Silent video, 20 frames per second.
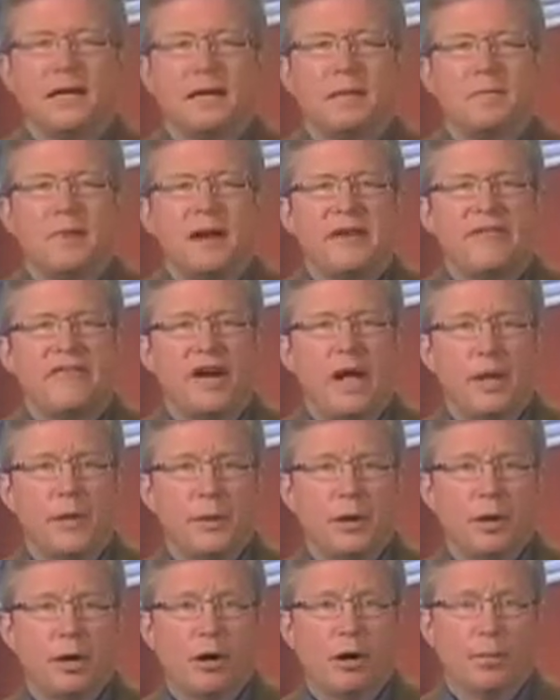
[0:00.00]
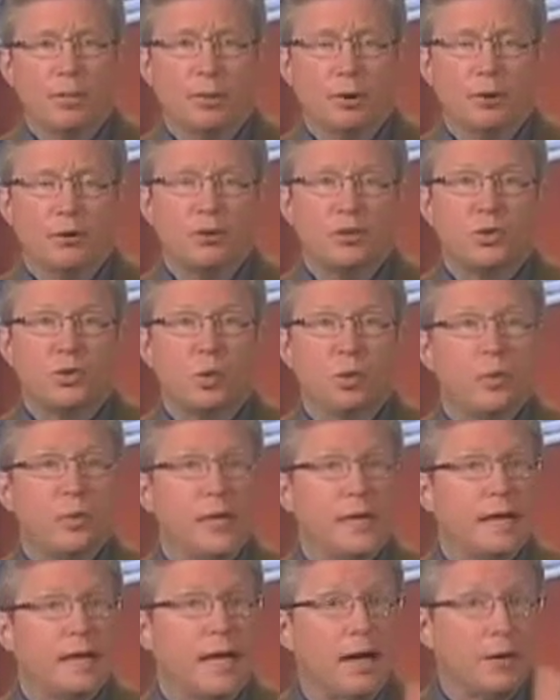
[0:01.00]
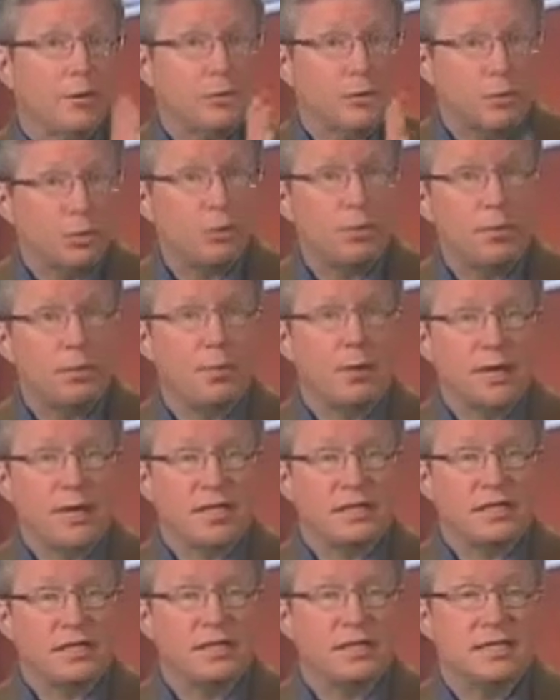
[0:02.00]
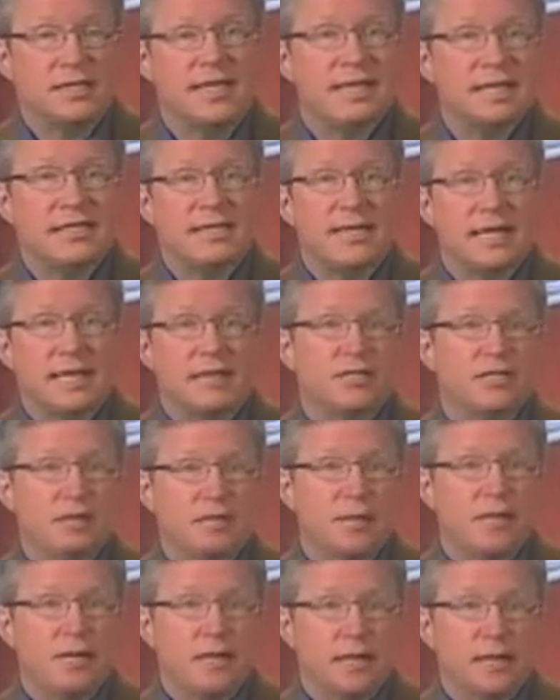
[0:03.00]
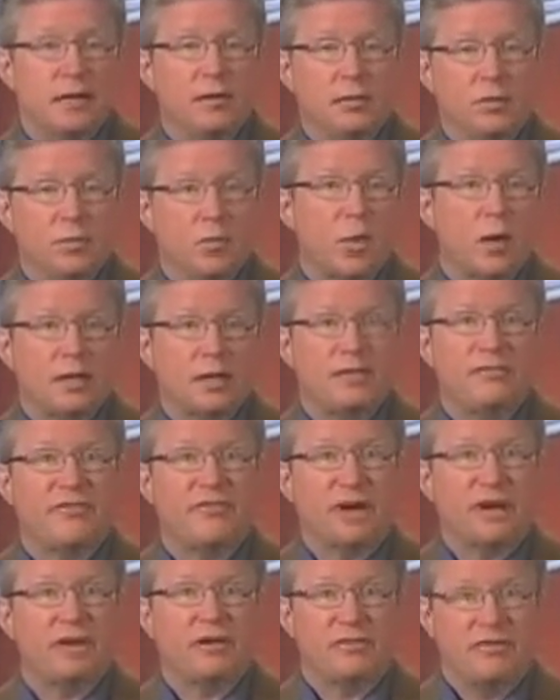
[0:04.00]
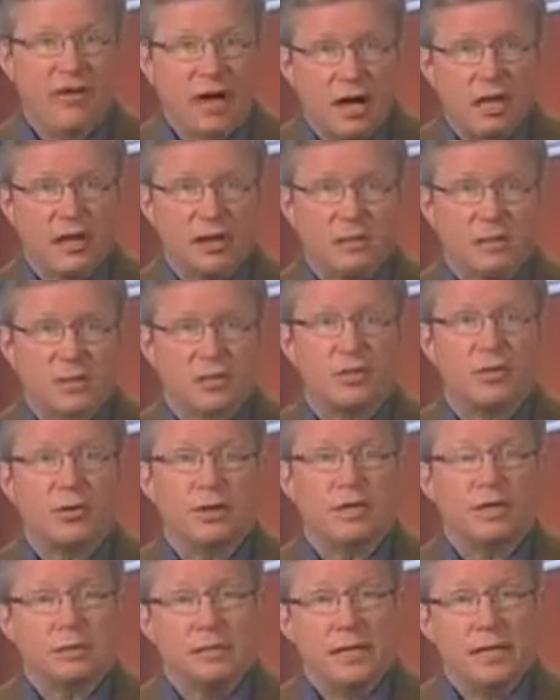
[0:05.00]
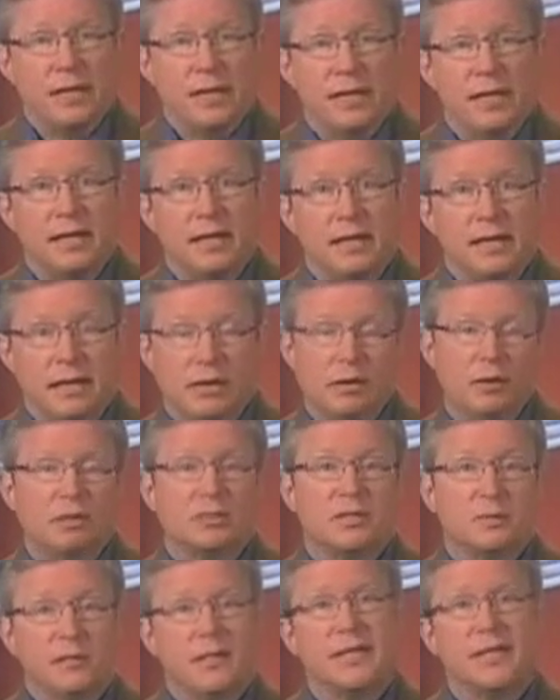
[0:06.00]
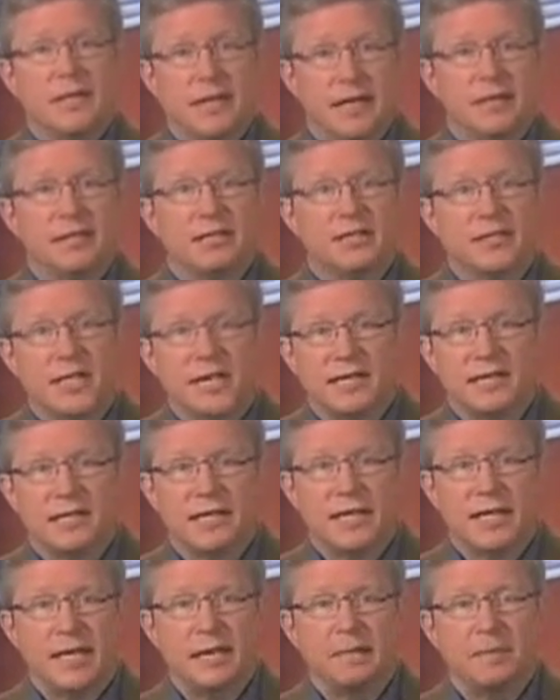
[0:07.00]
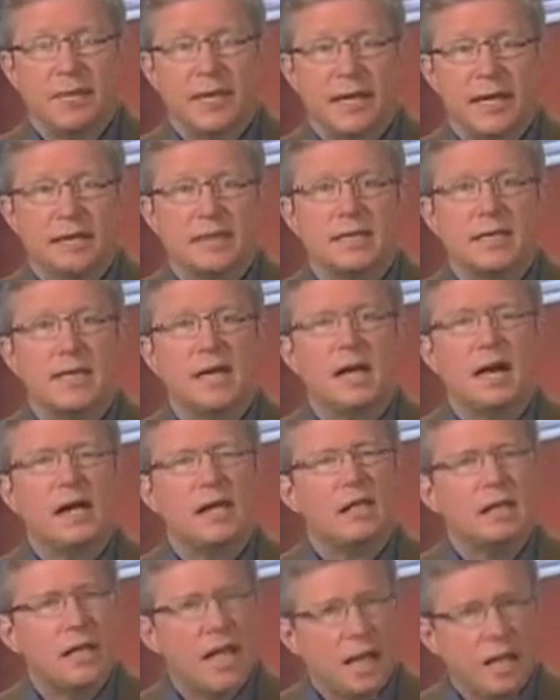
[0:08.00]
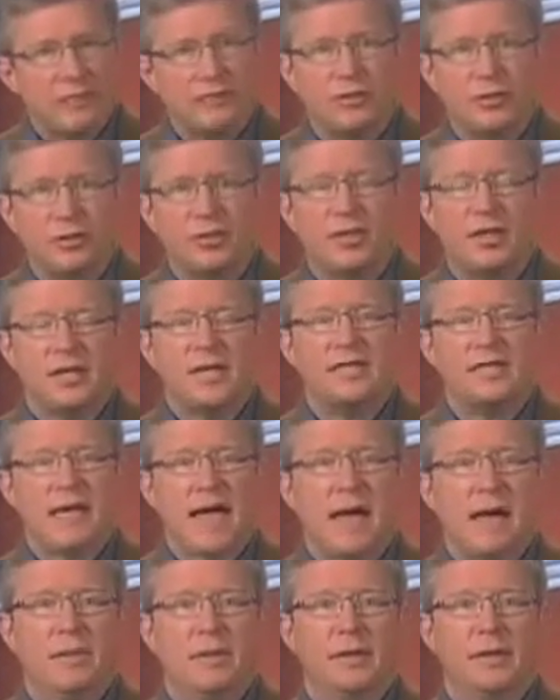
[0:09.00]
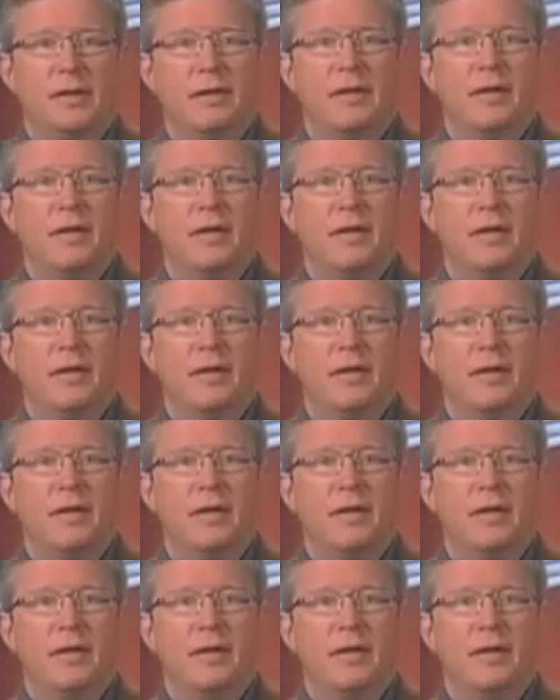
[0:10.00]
By following our approach, where we allow your breast to dictate to me what the final volume is going to be, and ultimately then the size of the implant, a lot of good things happen.